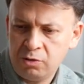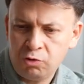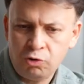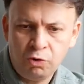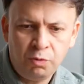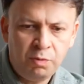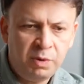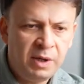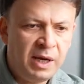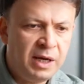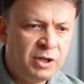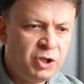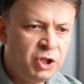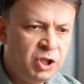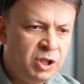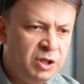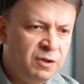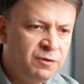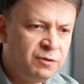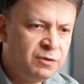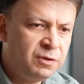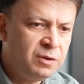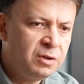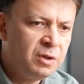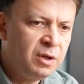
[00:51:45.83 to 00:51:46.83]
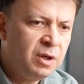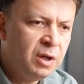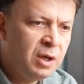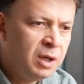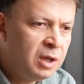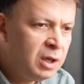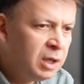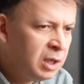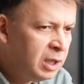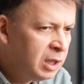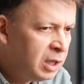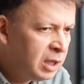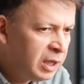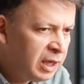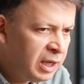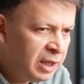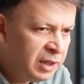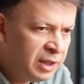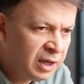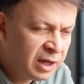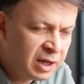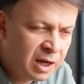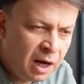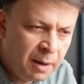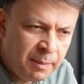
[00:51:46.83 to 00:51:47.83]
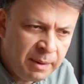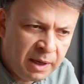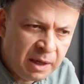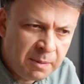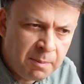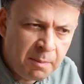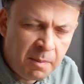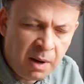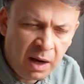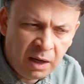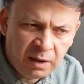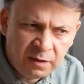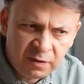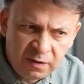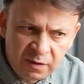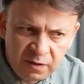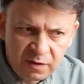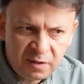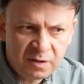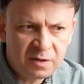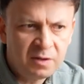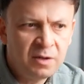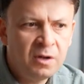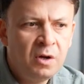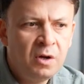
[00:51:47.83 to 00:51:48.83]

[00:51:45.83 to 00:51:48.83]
to be achieved in the coming months?